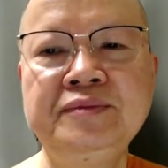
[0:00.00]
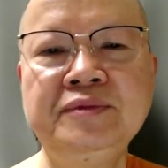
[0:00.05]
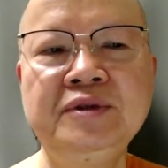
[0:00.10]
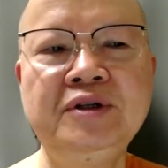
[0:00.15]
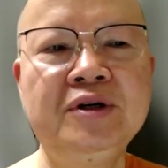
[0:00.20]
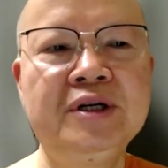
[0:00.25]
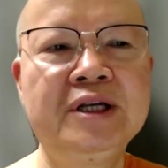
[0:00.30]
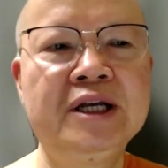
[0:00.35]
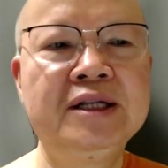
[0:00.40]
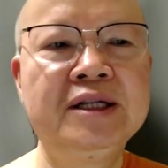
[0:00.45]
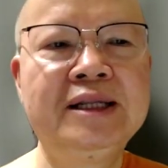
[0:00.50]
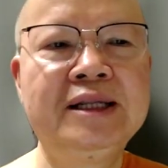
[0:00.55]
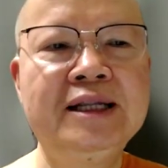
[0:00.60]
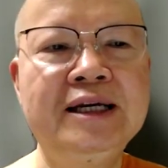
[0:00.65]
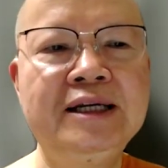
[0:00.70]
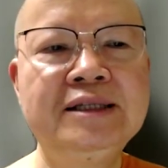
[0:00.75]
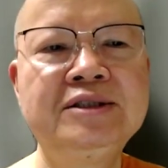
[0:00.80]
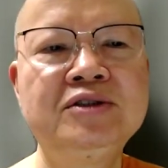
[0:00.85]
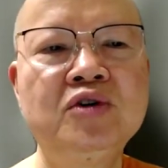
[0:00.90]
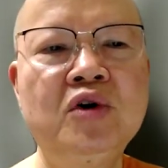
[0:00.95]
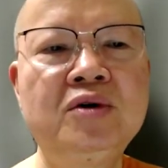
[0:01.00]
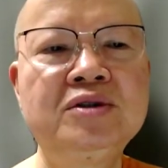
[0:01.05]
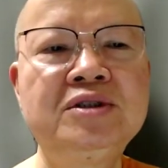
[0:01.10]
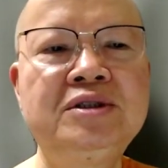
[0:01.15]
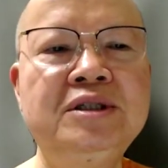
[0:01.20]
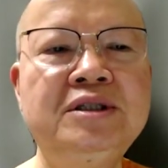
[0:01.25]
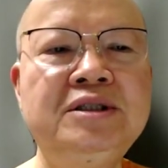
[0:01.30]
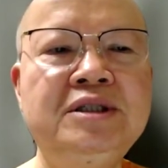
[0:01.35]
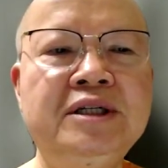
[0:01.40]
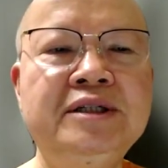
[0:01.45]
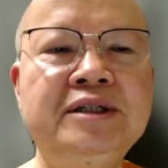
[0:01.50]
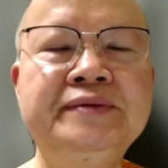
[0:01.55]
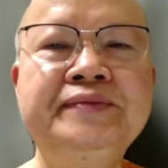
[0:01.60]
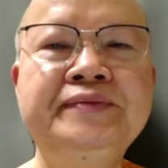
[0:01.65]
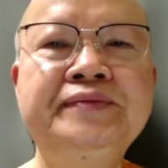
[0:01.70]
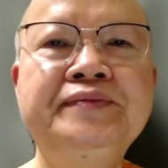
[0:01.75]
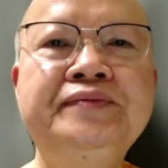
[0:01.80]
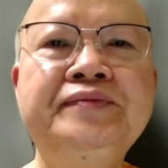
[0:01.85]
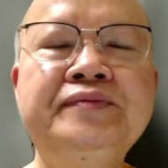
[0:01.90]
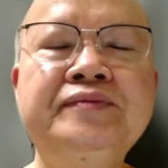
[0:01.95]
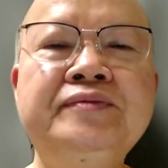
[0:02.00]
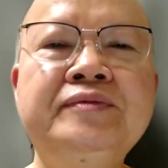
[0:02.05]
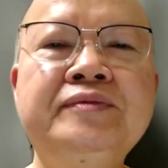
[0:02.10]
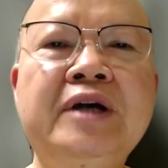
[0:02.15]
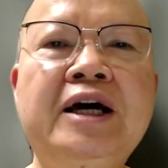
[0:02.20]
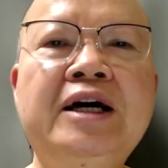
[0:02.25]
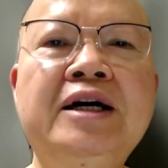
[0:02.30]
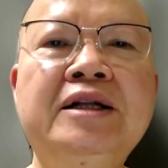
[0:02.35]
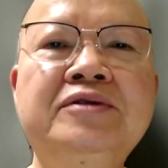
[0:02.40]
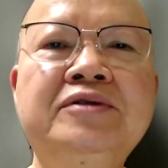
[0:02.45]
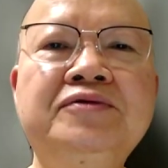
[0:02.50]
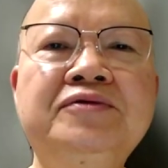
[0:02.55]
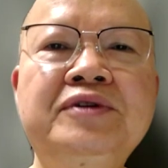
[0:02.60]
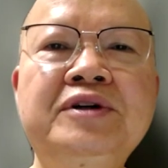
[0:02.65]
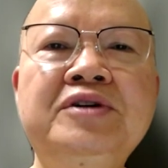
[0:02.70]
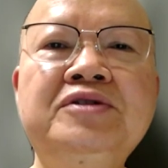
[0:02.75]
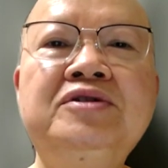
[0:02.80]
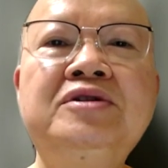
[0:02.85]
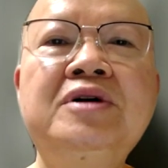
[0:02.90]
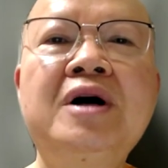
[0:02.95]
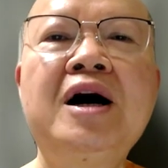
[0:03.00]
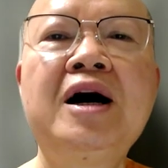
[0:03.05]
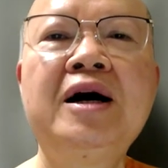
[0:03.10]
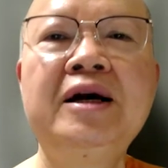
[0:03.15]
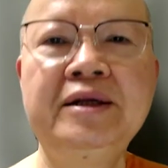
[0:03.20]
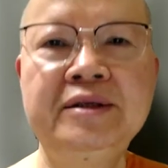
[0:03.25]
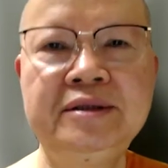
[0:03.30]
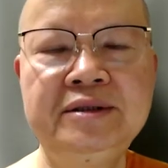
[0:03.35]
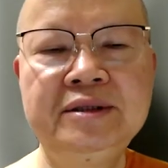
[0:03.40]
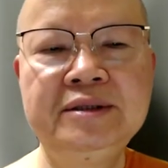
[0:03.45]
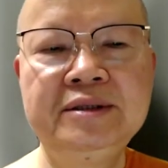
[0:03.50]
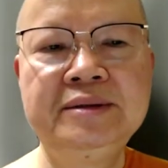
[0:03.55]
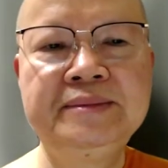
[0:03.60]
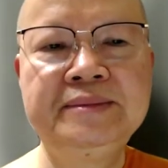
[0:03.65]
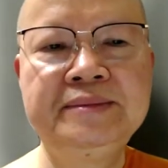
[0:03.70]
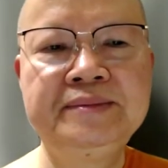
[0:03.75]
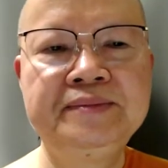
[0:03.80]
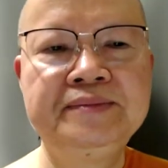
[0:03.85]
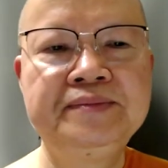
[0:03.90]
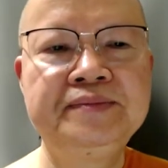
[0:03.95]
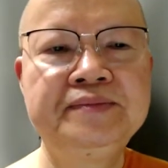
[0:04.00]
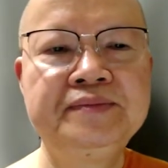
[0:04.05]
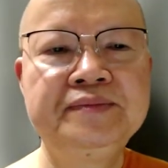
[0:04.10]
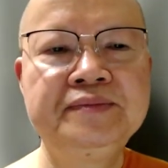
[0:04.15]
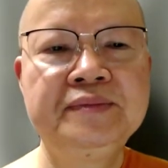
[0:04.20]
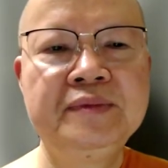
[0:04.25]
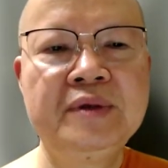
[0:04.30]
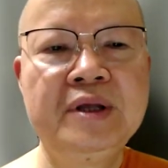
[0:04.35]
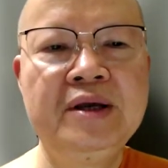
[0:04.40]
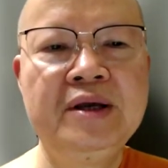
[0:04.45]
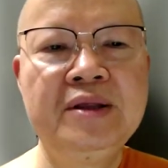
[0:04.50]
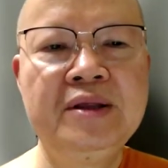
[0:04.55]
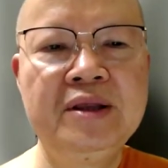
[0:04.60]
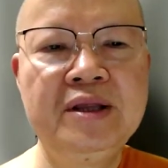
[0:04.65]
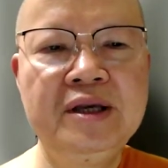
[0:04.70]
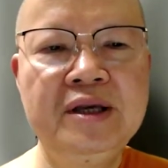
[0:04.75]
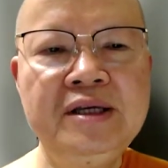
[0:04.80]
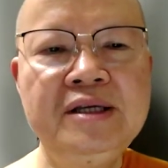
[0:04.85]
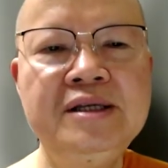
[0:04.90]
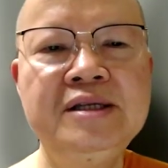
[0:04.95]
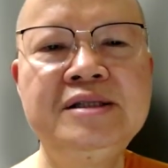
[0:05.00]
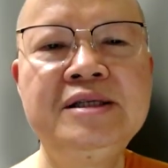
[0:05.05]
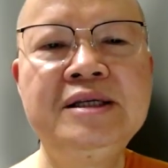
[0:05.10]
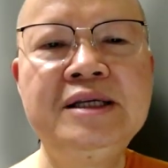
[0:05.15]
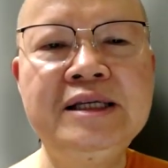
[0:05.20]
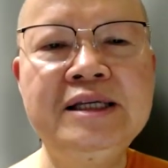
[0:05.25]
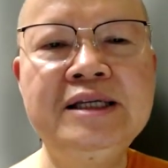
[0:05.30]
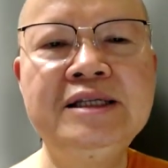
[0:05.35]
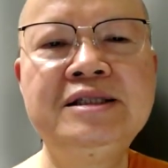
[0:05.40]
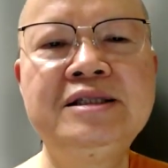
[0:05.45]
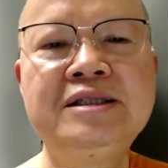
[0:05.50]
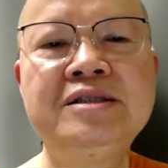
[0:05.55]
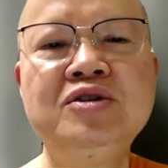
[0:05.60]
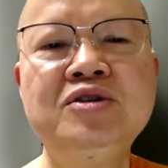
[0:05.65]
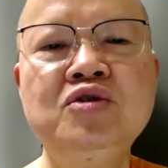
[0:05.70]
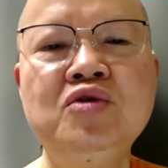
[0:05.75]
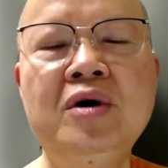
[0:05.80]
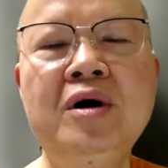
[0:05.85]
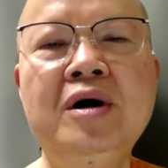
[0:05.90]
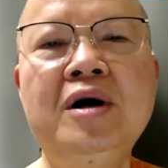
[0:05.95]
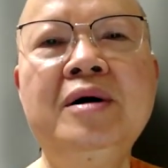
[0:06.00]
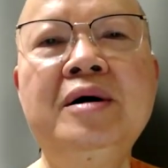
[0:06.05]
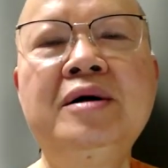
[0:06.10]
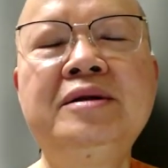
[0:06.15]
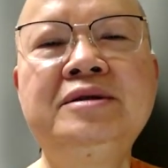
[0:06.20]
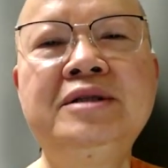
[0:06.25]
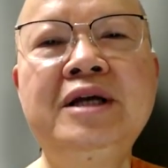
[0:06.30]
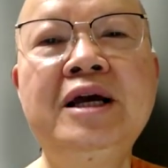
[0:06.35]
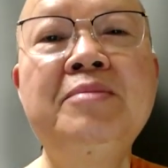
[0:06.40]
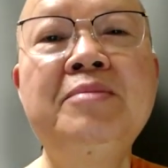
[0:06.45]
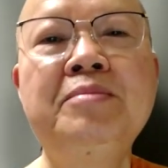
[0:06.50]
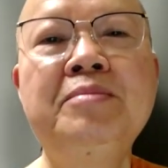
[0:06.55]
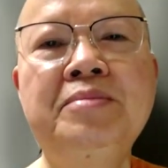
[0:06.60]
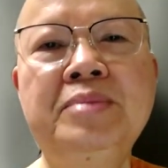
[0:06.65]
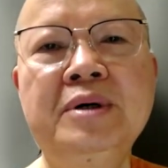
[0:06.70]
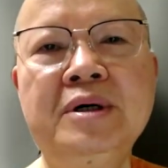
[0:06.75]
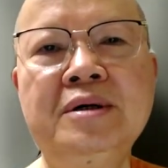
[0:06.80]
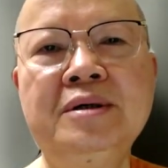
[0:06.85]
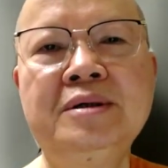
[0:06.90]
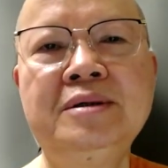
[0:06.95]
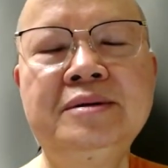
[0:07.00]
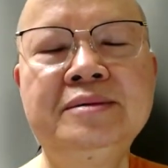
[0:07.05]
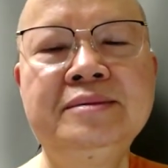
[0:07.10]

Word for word: you get less oxygen and feel tired. This is your temper.